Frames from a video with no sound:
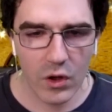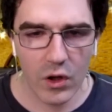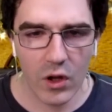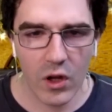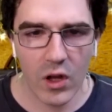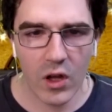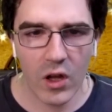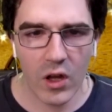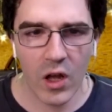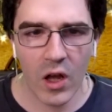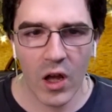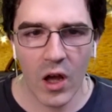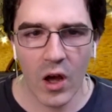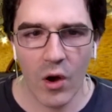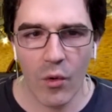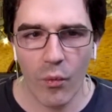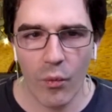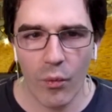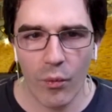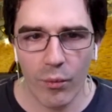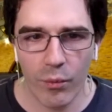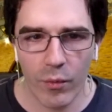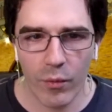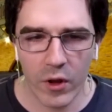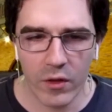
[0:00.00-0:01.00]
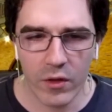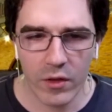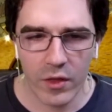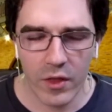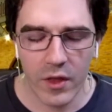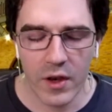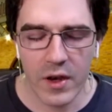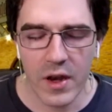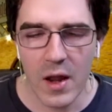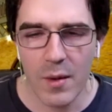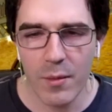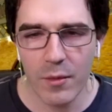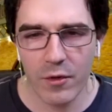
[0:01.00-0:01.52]
uh, the
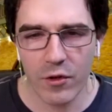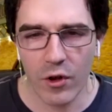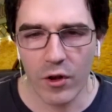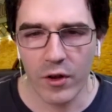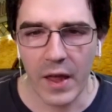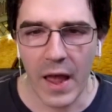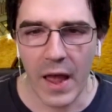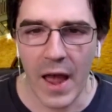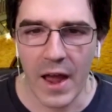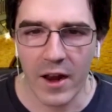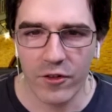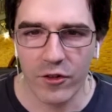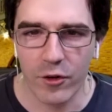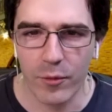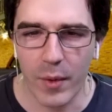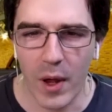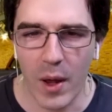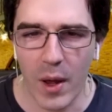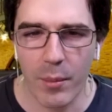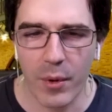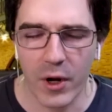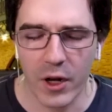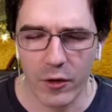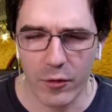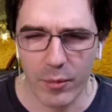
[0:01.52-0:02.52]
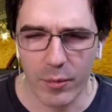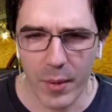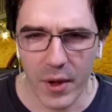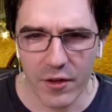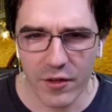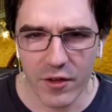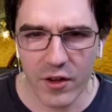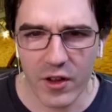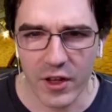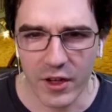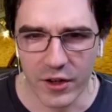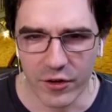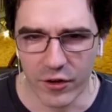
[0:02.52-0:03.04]
name is called Action Map, but it's basically
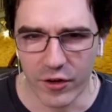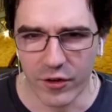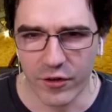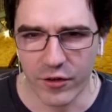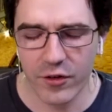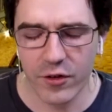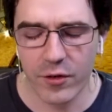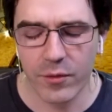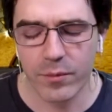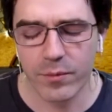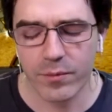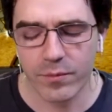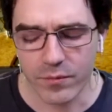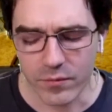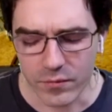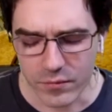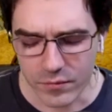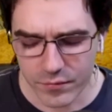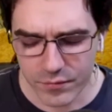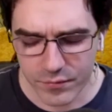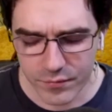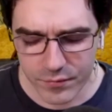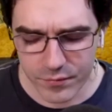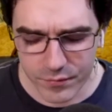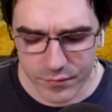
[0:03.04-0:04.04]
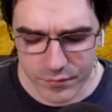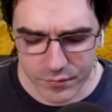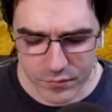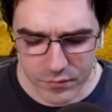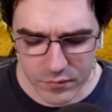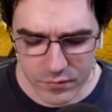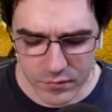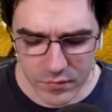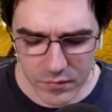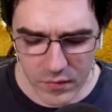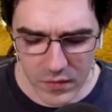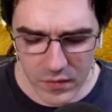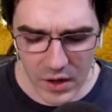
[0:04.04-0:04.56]
just
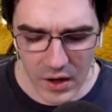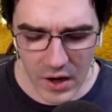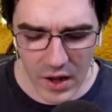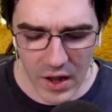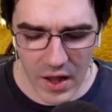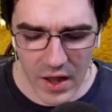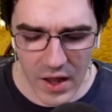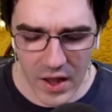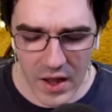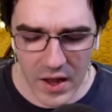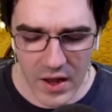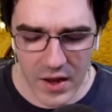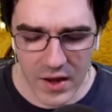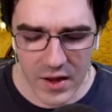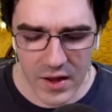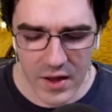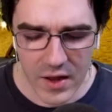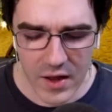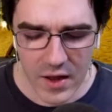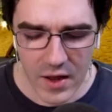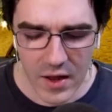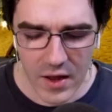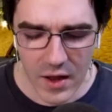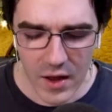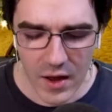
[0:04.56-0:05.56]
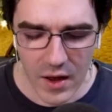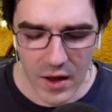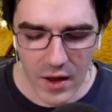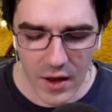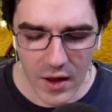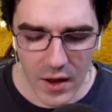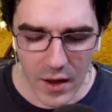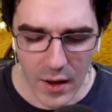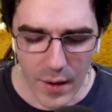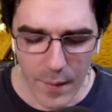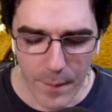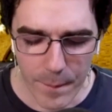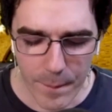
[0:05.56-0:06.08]
a
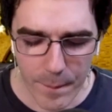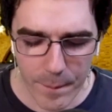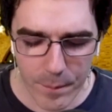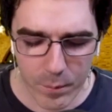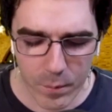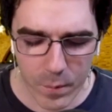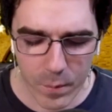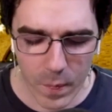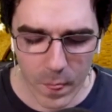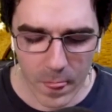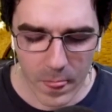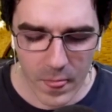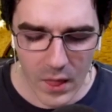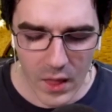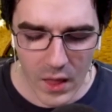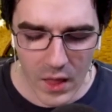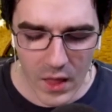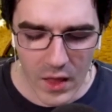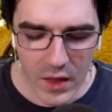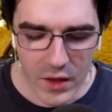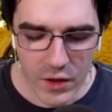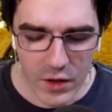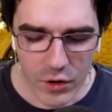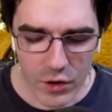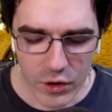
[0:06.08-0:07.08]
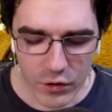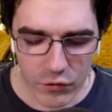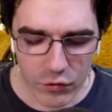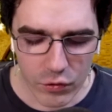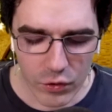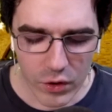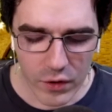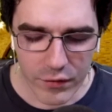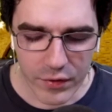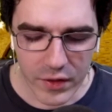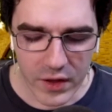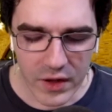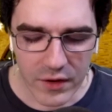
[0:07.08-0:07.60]
um, you could sort of
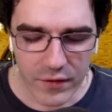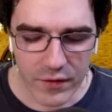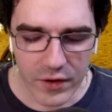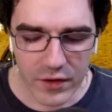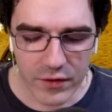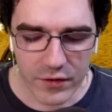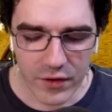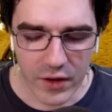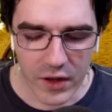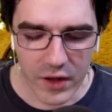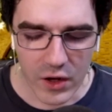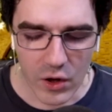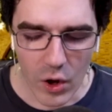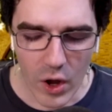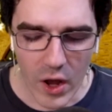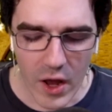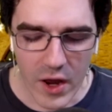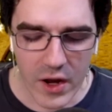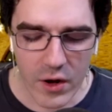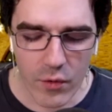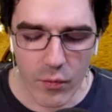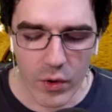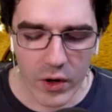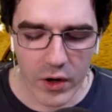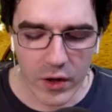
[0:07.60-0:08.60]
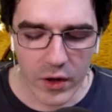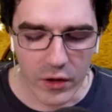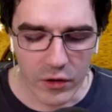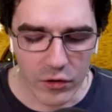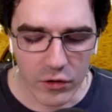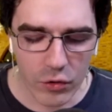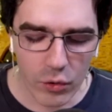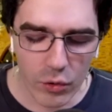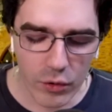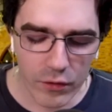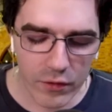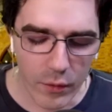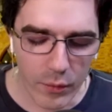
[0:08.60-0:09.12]
think of it as like any one of the
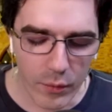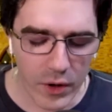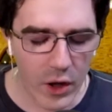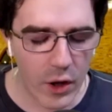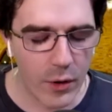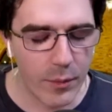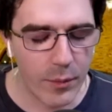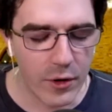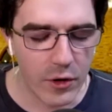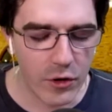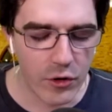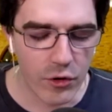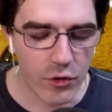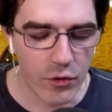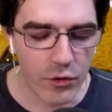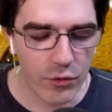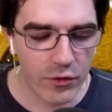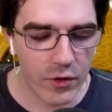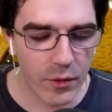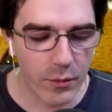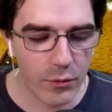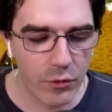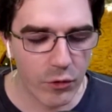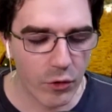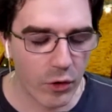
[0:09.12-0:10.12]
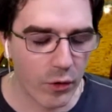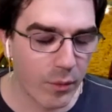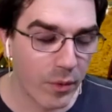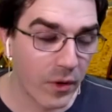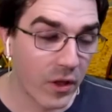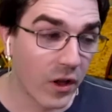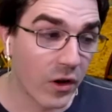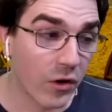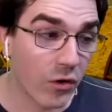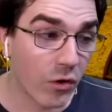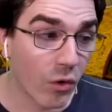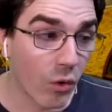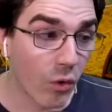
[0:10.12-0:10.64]
tools that would help you do some sort of
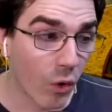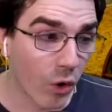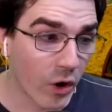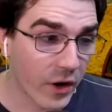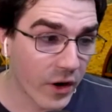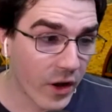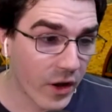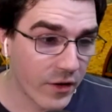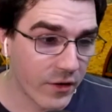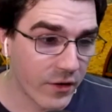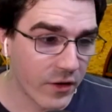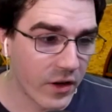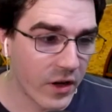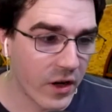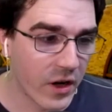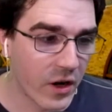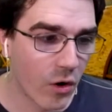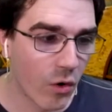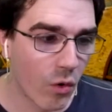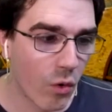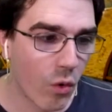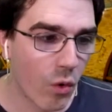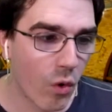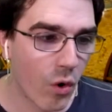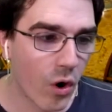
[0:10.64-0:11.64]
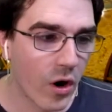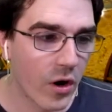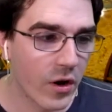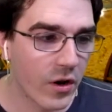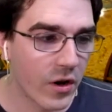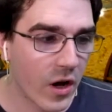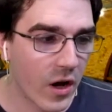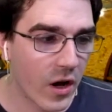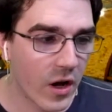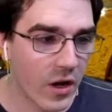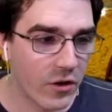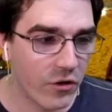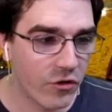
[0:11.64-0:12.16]
political organizing or uh,
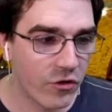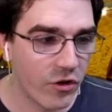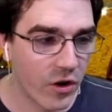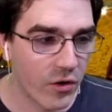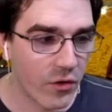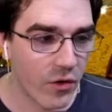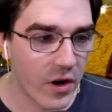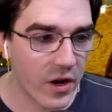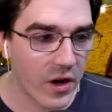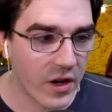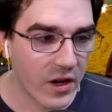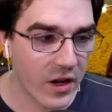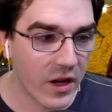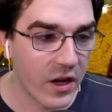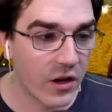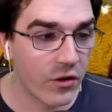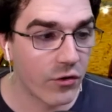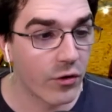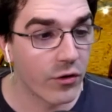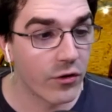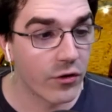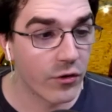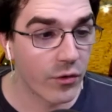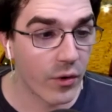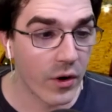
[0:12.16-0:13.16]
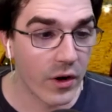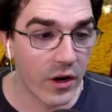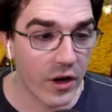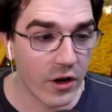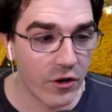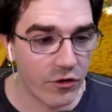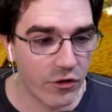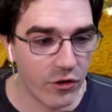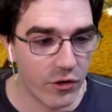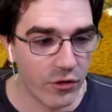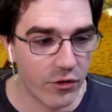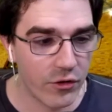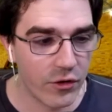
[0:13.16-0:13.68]
generating interest around
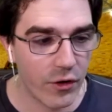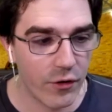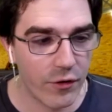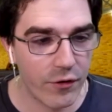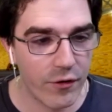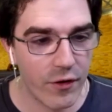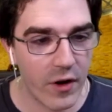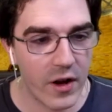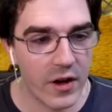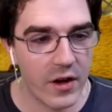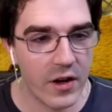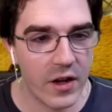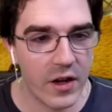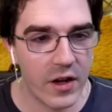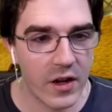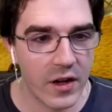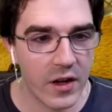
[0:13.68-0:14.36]
issues. So finding,